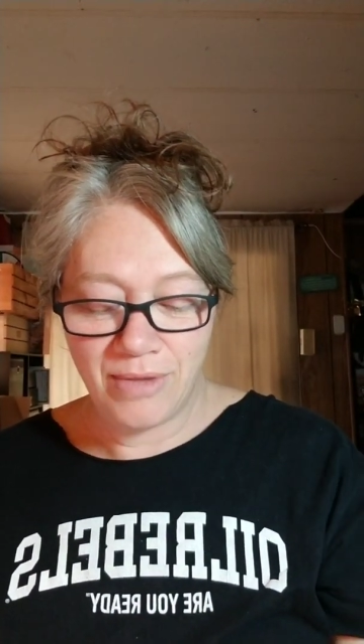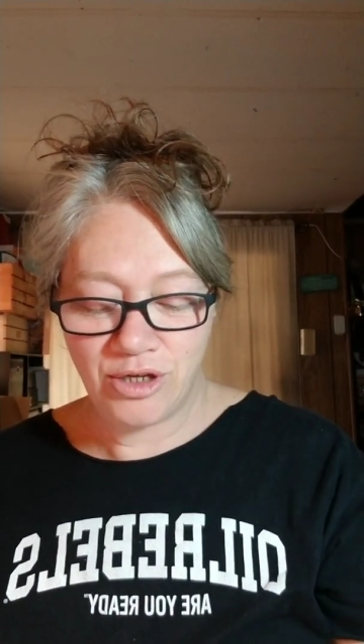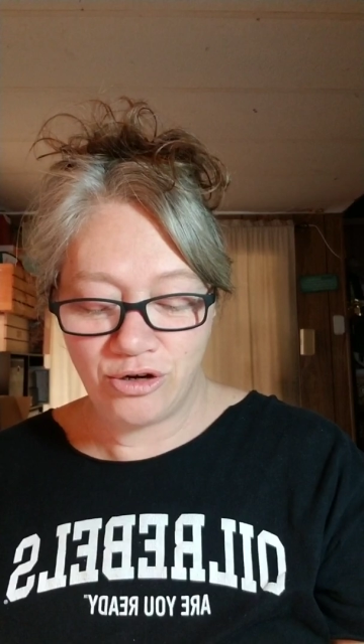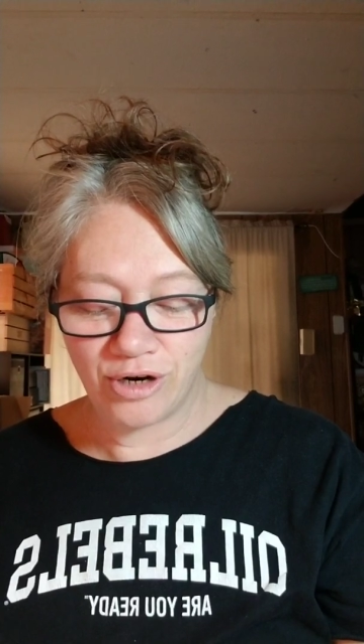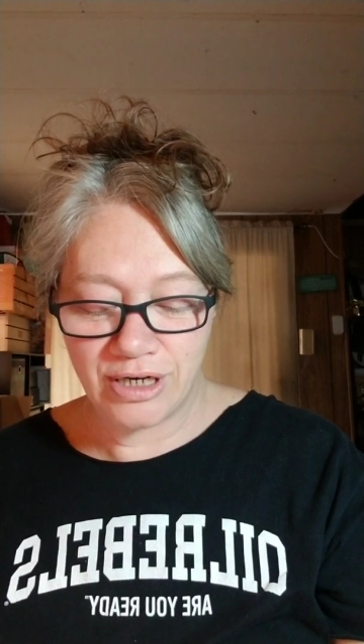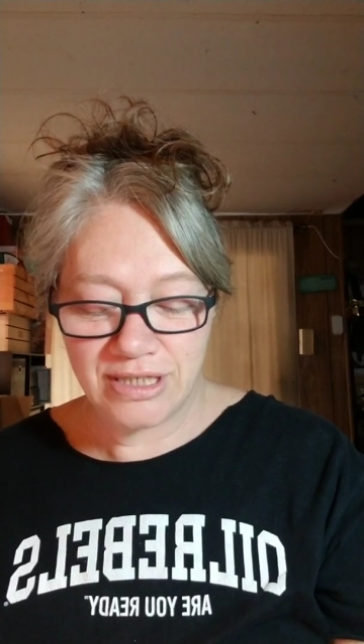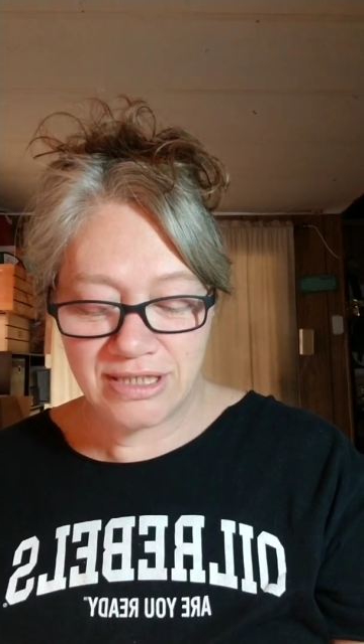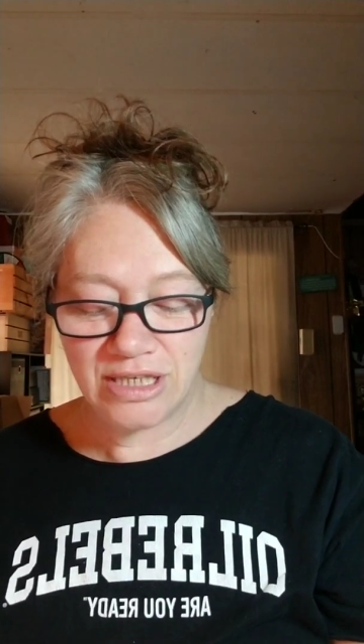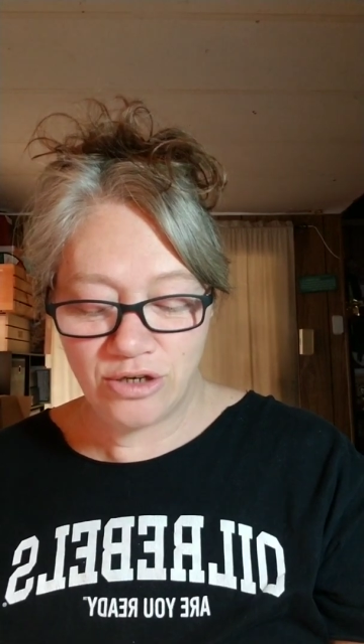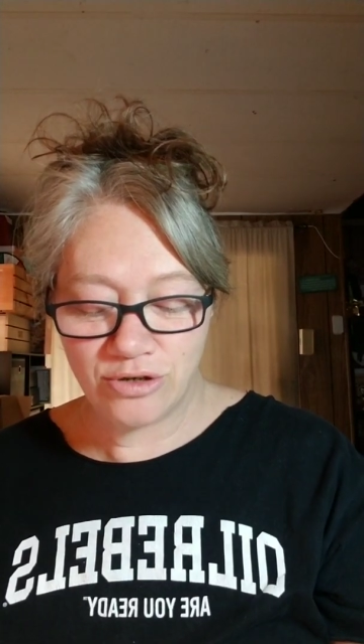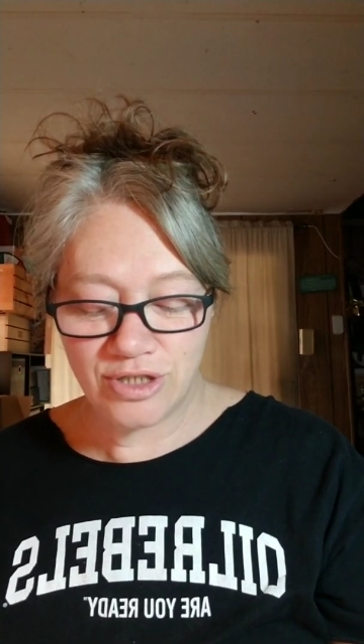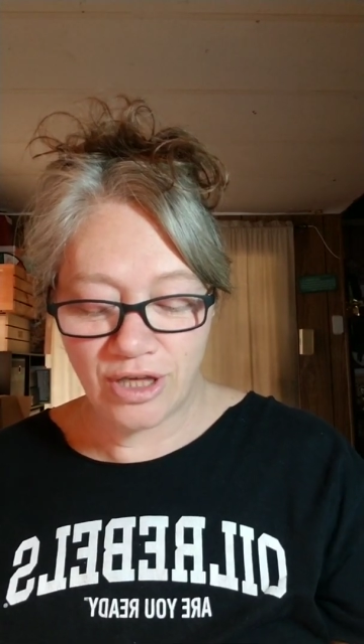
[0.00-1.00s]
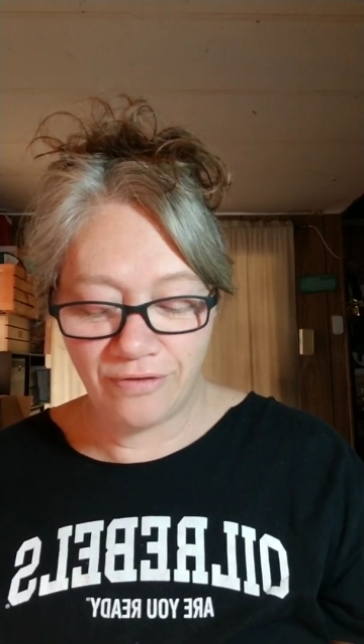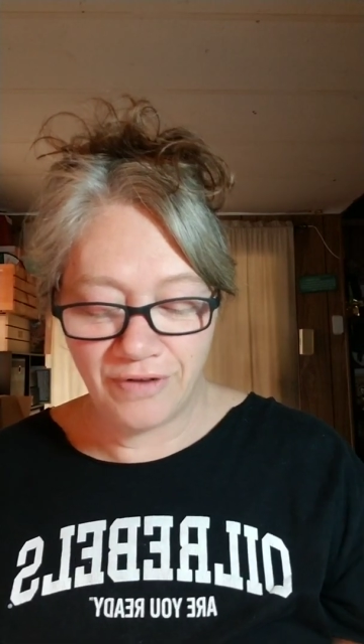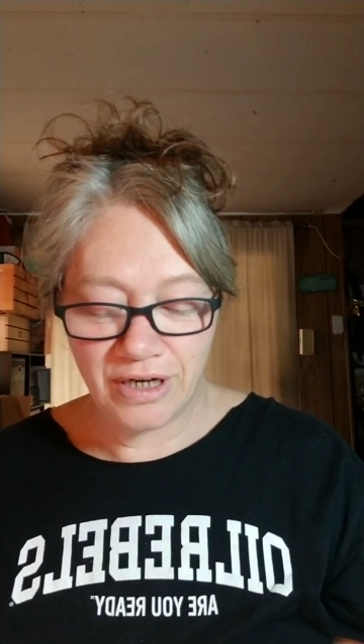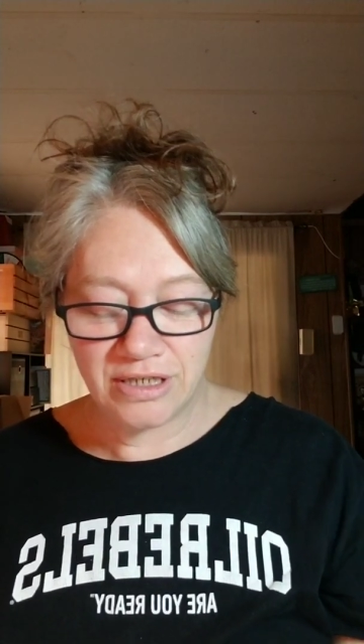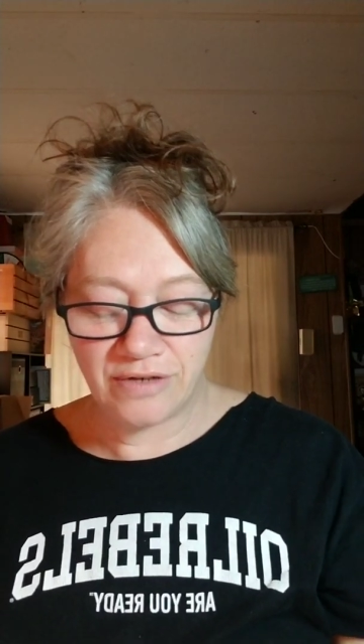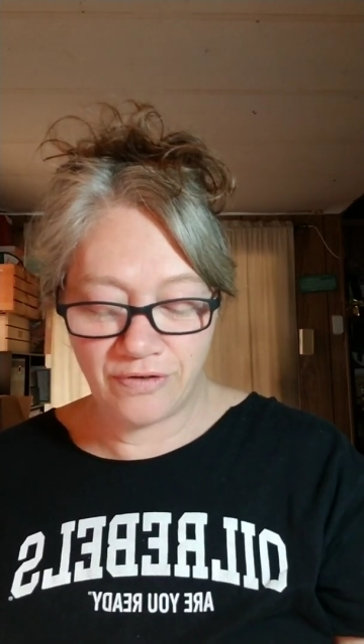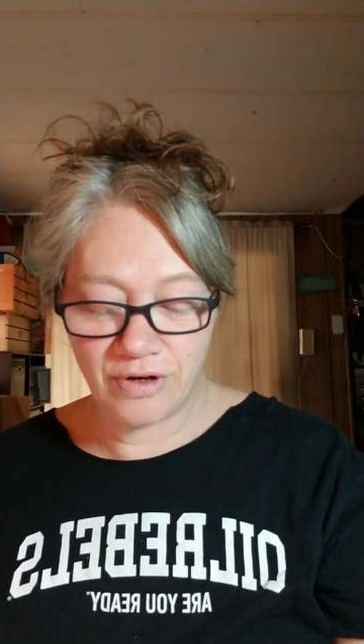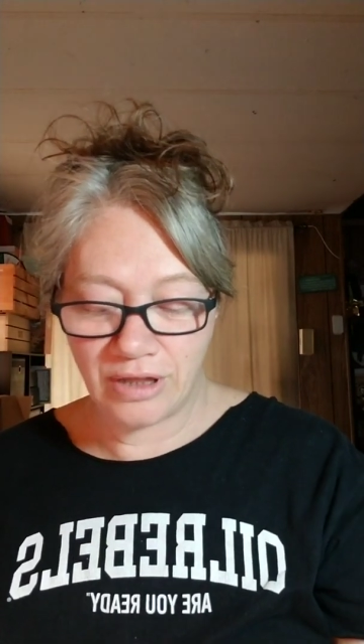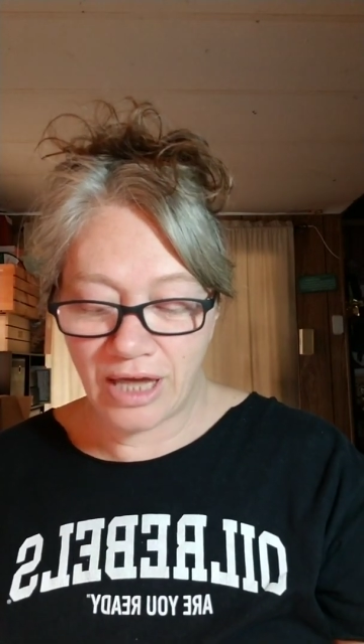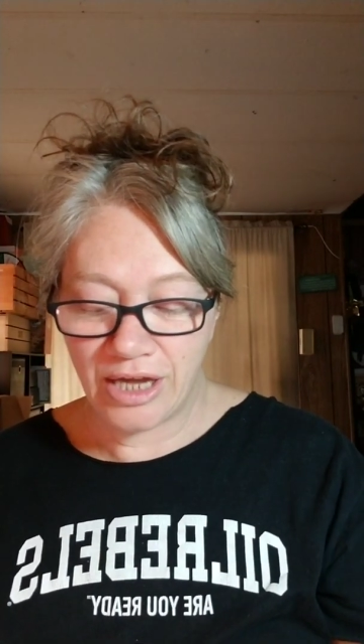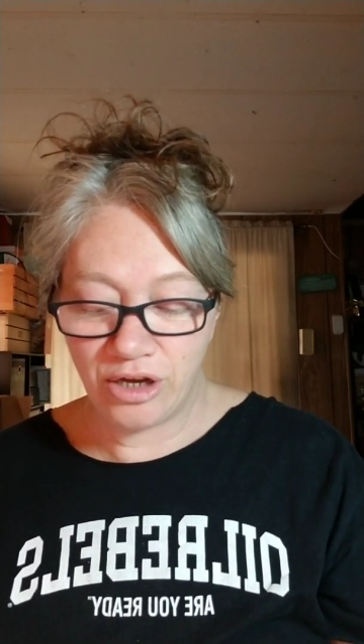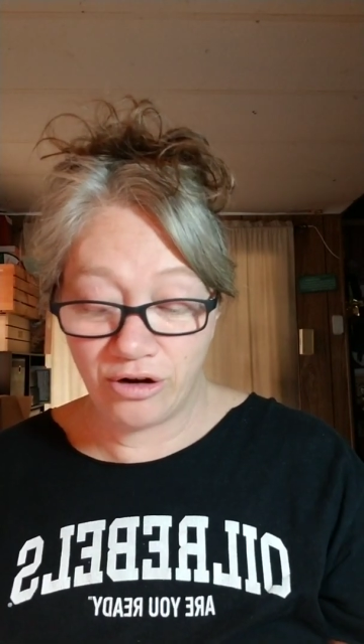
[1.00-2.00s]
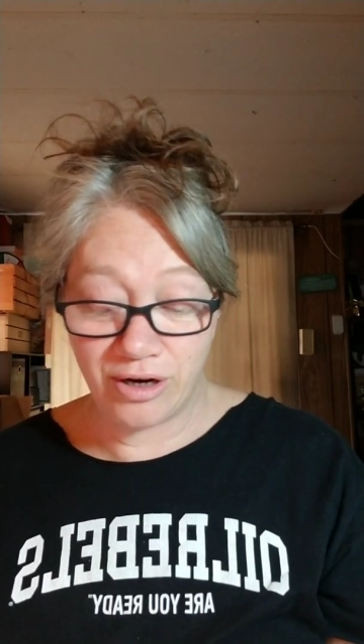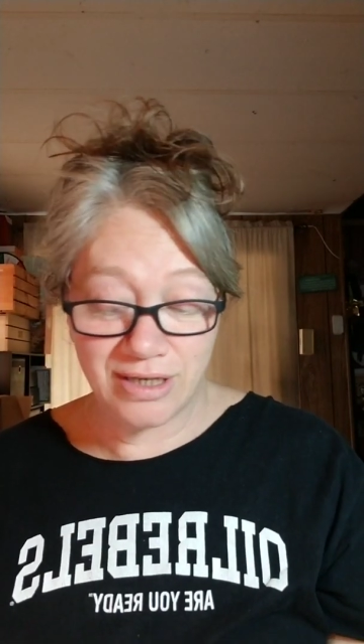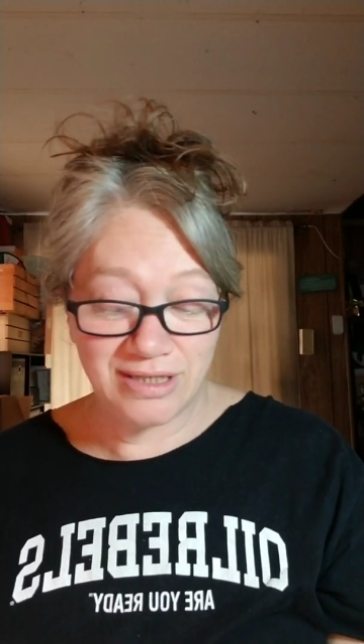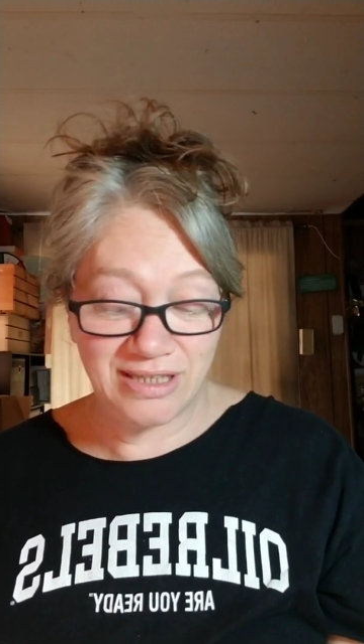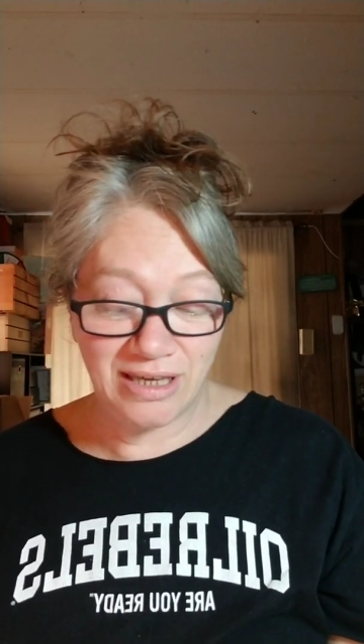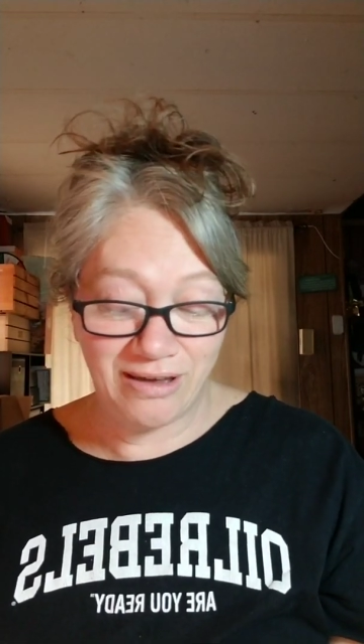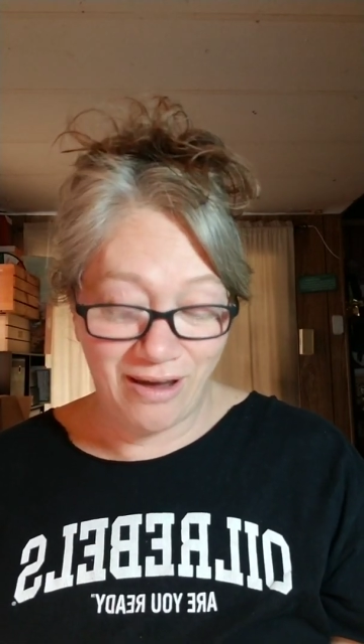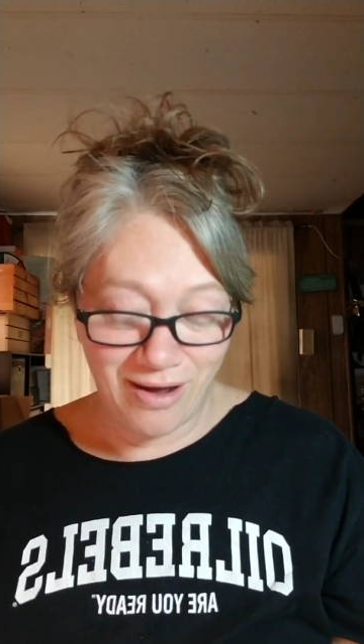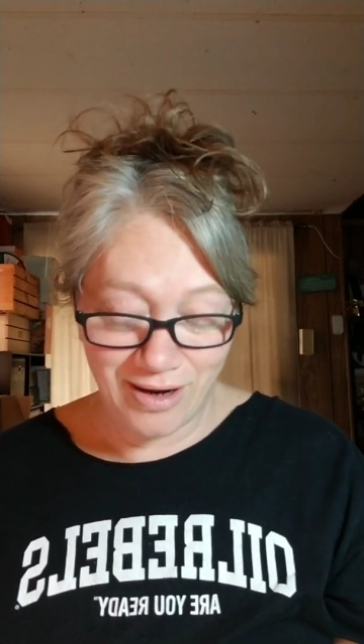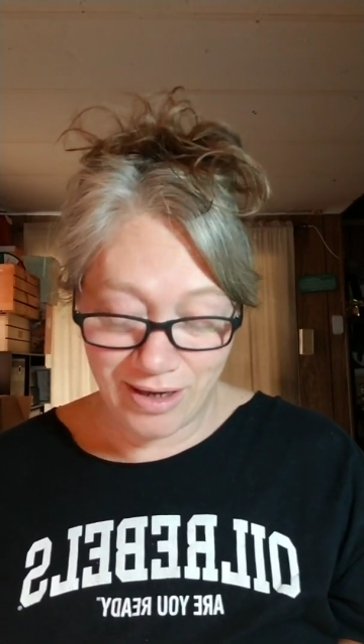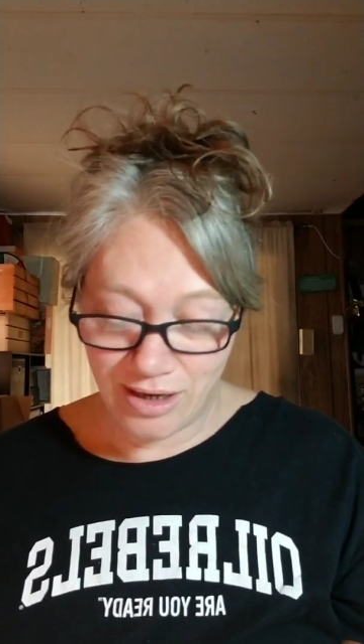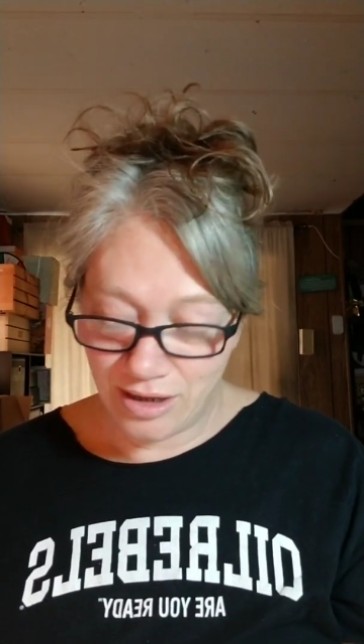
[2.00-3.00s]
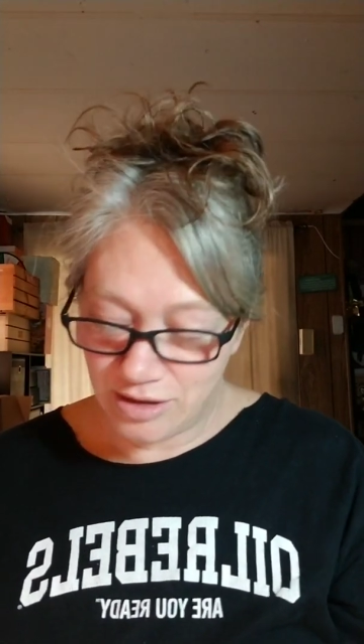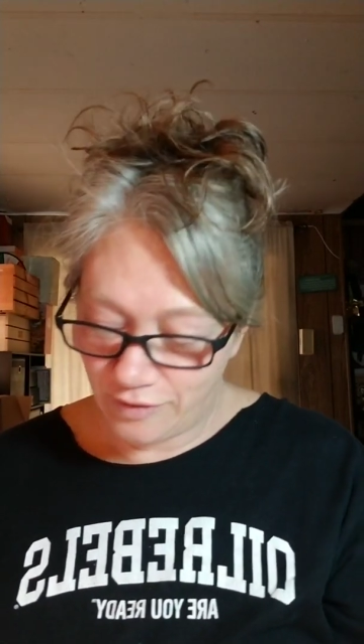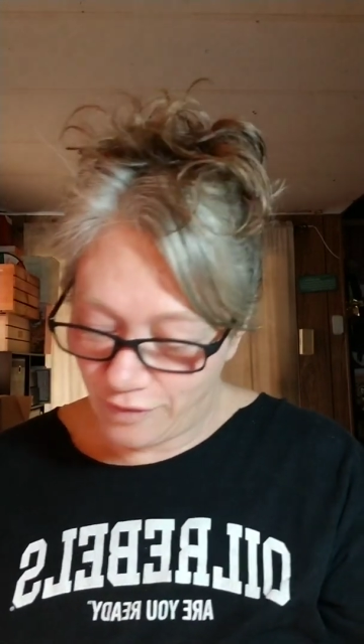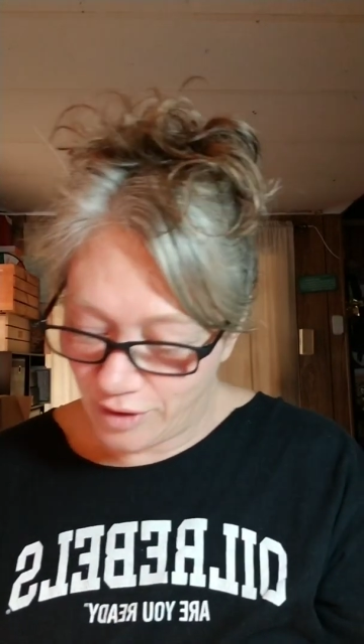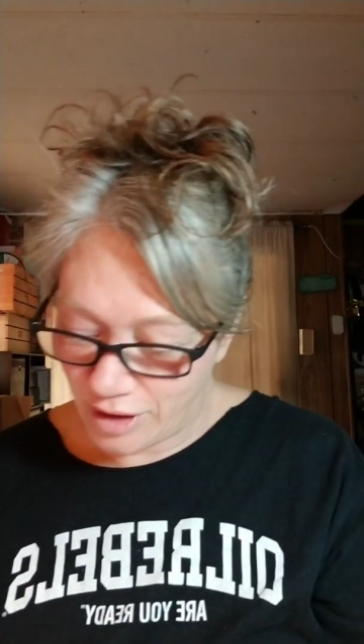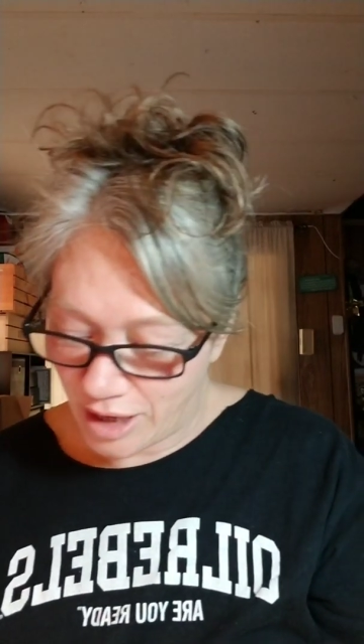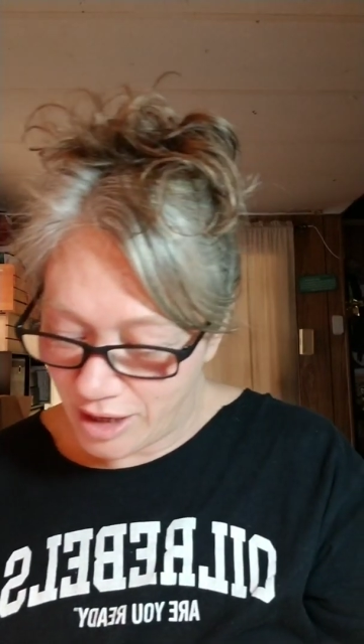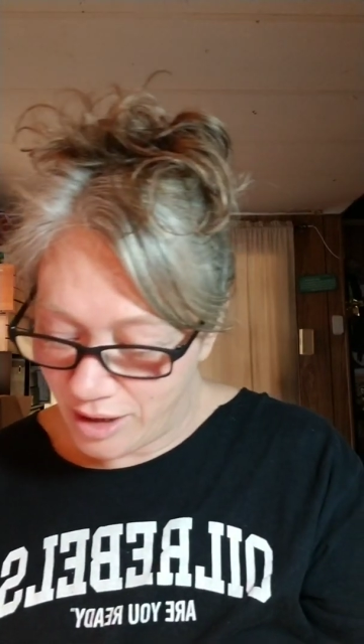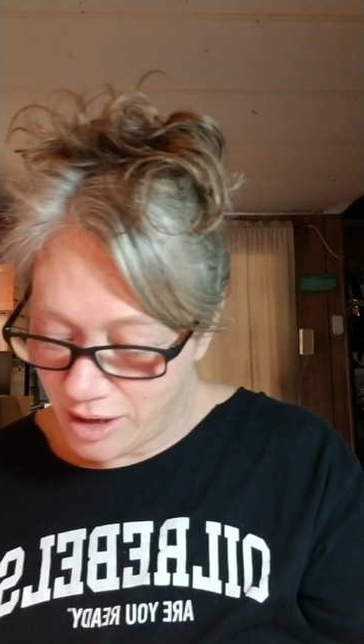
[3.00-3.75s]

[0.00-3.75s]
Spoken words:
You're going to see yourself in a different light. You're going to see God in a different light.